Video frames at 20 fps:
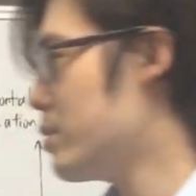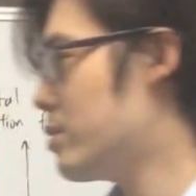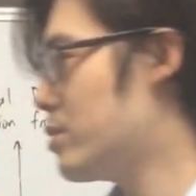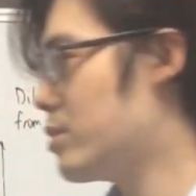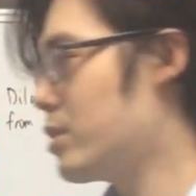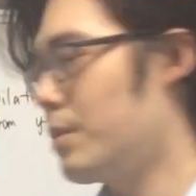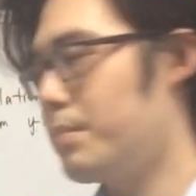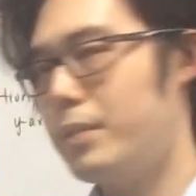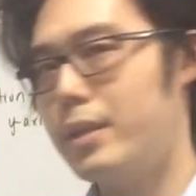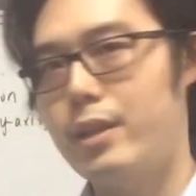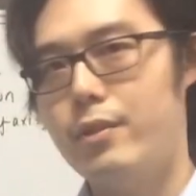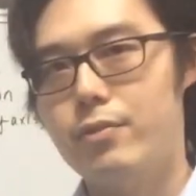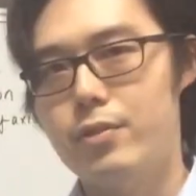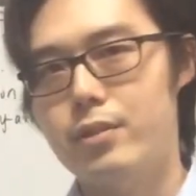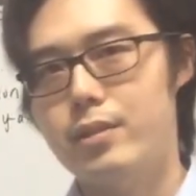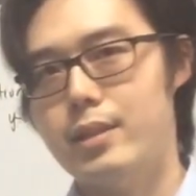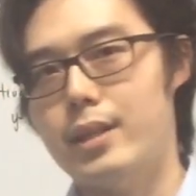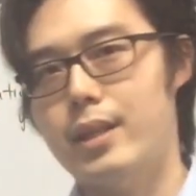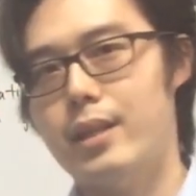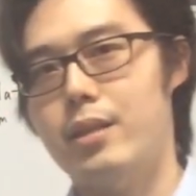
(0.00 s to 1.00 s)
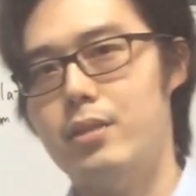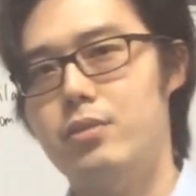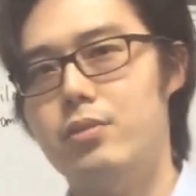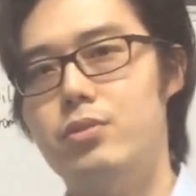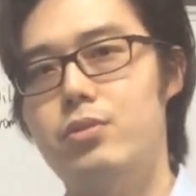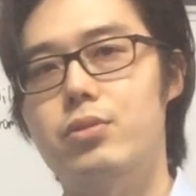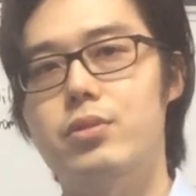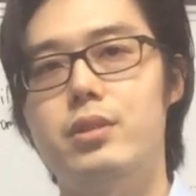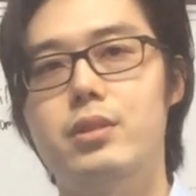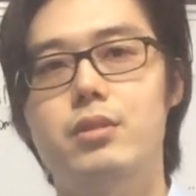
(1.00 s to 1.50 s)
stop here for a second
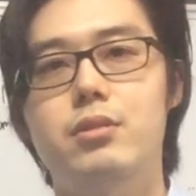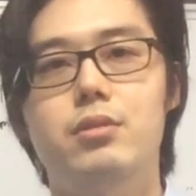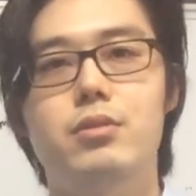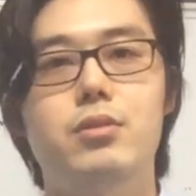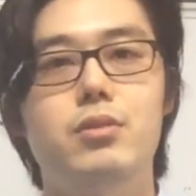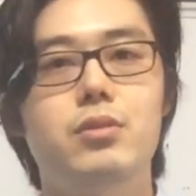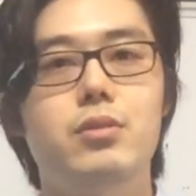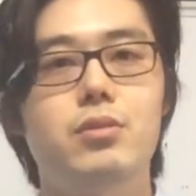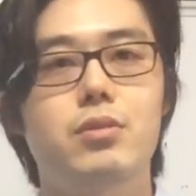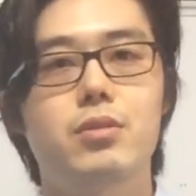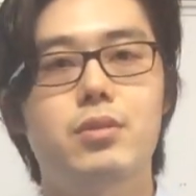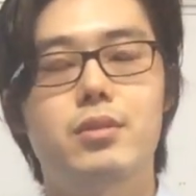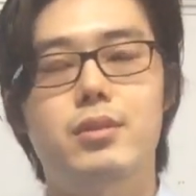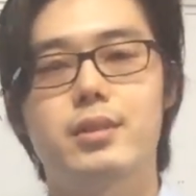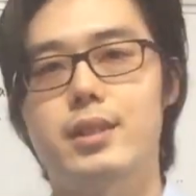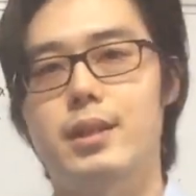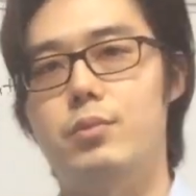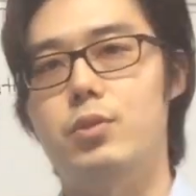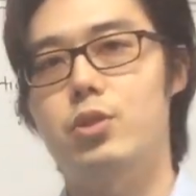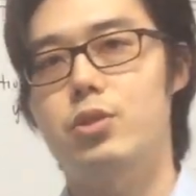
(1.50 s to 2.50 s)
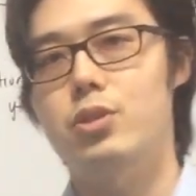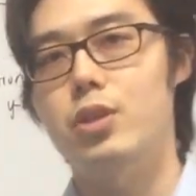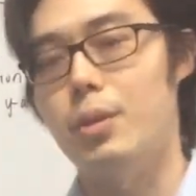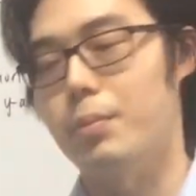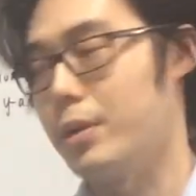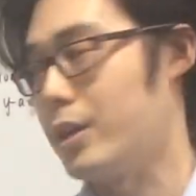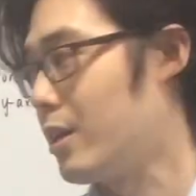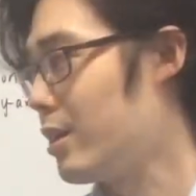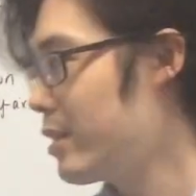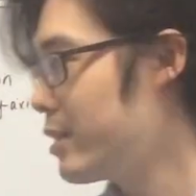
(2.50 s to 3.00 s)
to introduce you to some new
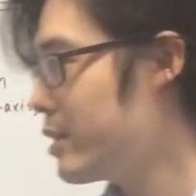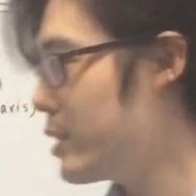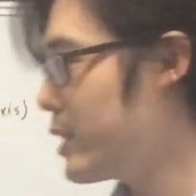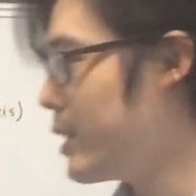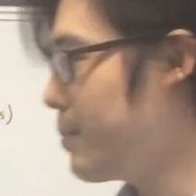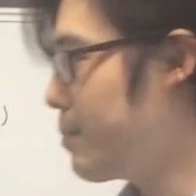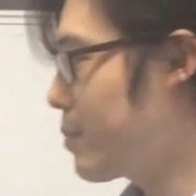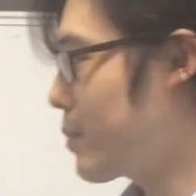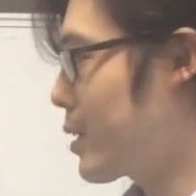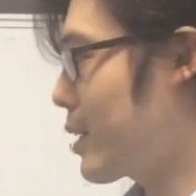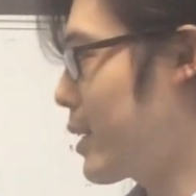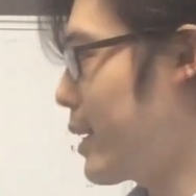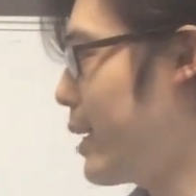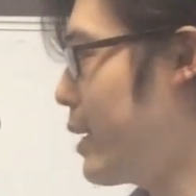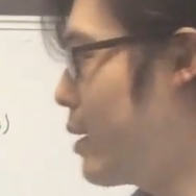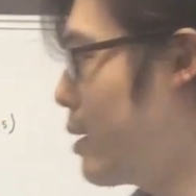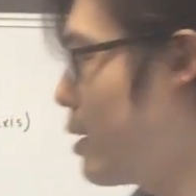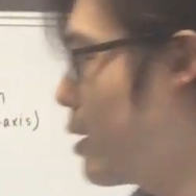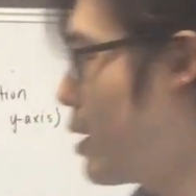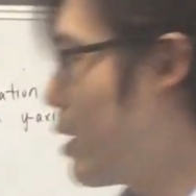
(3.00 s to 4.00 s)
terminology. Okay?